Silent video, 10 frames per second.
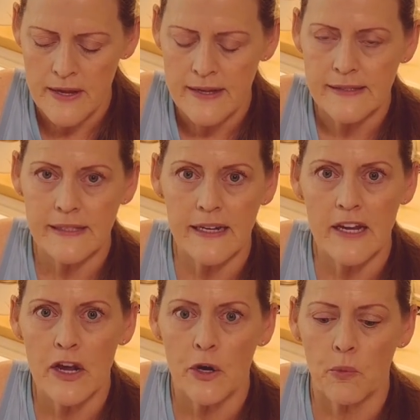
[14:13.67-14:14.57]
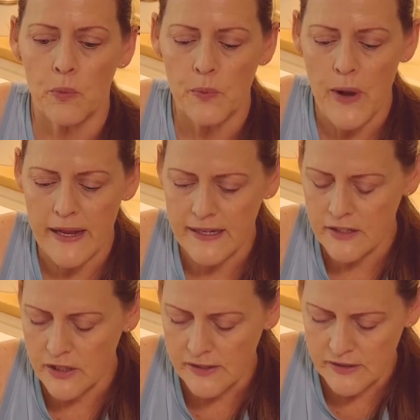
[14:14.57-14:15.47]
sitting here ready
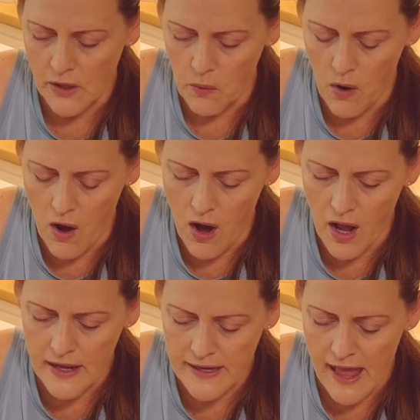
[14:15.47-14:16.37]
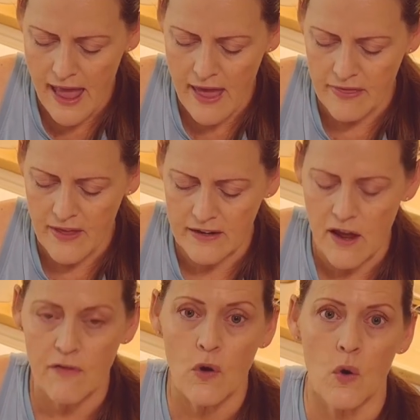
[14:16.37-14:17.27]
to sew on, and then
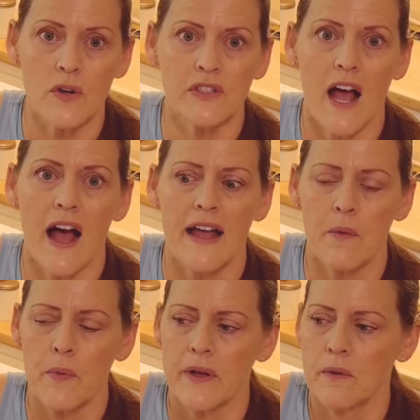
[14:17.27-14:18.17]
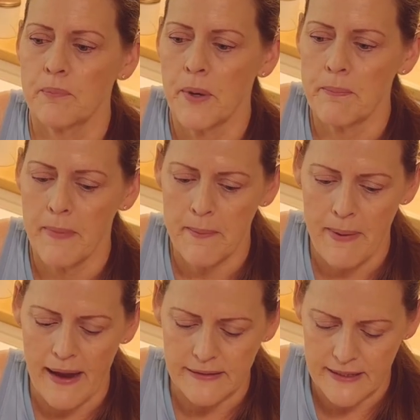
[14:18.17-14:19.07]
of course I will put my
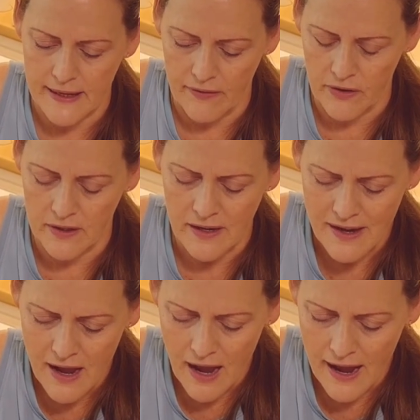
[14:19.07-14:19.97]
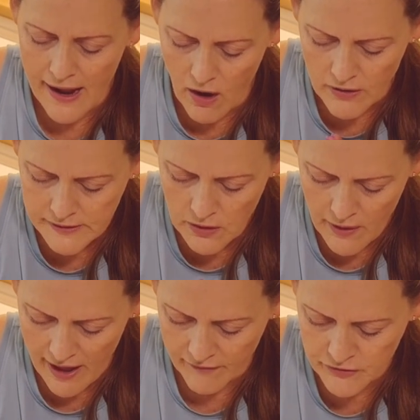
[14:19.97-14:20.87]
bag together. I also
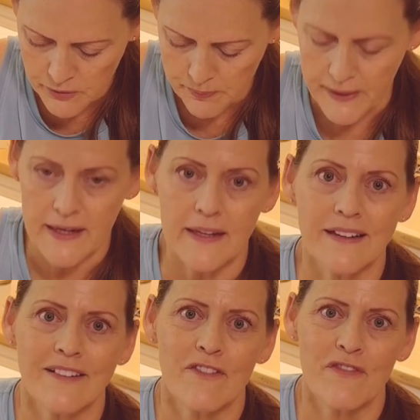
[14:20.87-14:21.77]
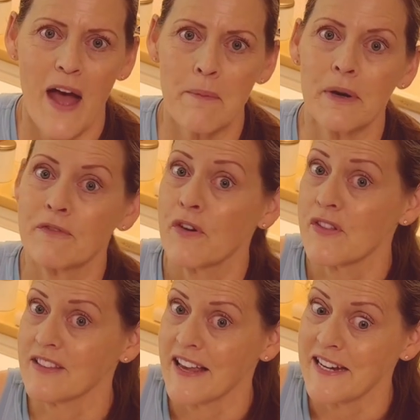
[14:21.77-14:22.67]
have to pick fabric for the
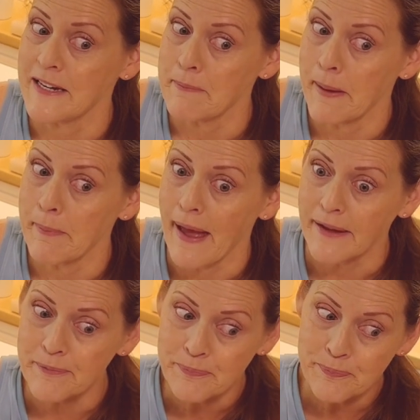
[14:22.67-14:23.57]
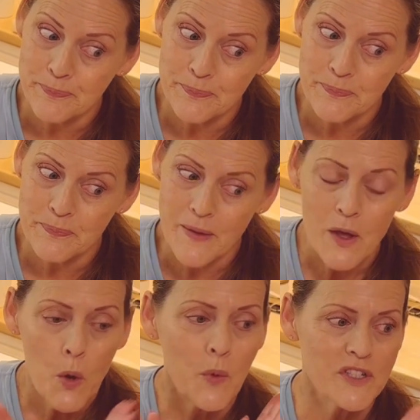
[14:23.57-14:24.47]
lining of my bag,
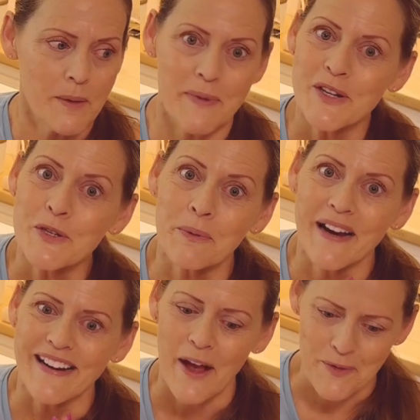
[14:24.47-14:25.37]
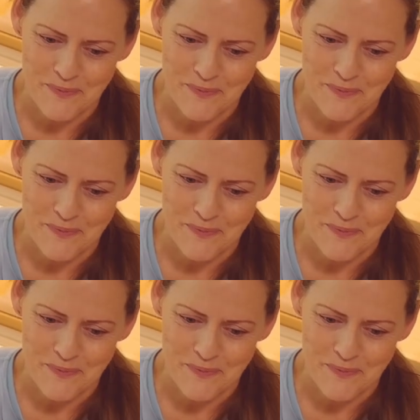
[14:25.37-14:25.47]
which I'm going to do right now.